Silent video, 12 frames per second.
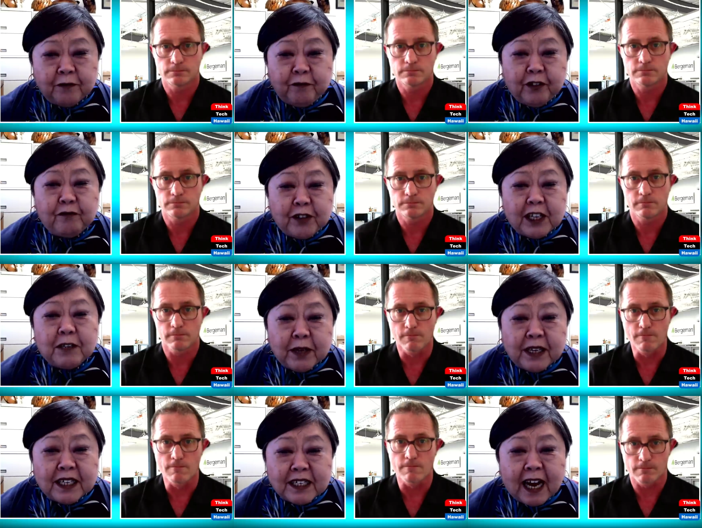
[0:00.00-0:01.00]
Speaker 1: the fifteen
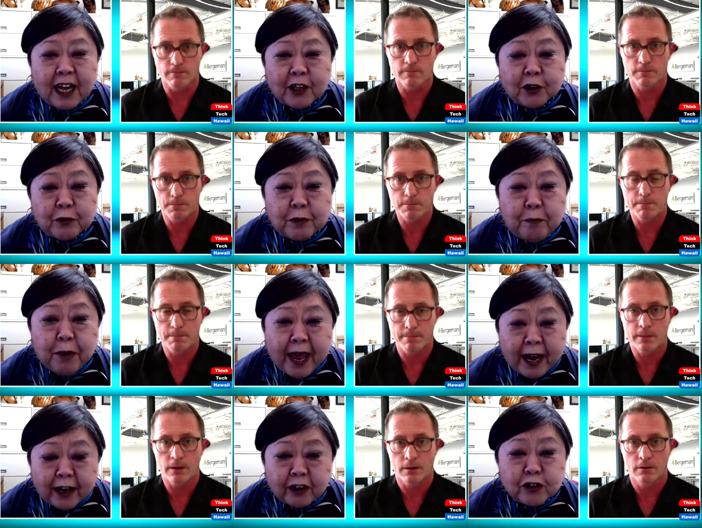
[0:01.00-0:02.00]
million dollar
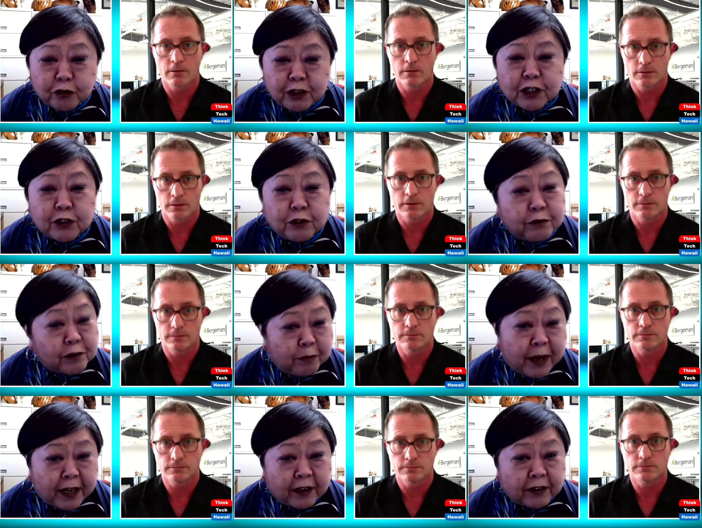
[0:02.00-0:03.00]
repair, structural
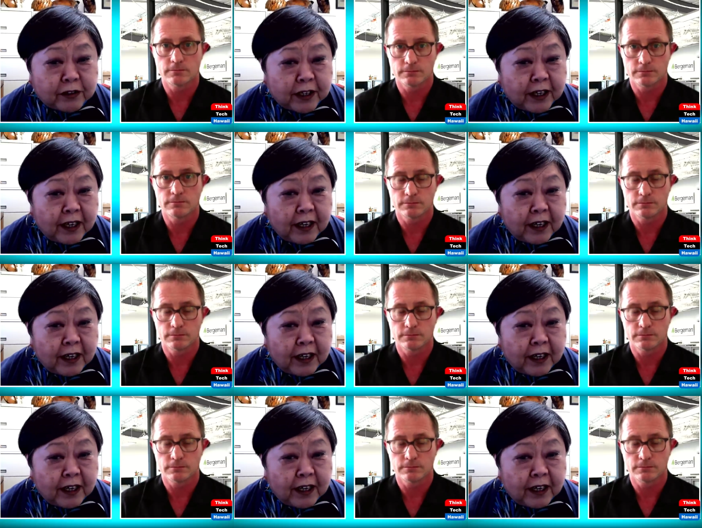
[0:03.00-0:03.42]
repairs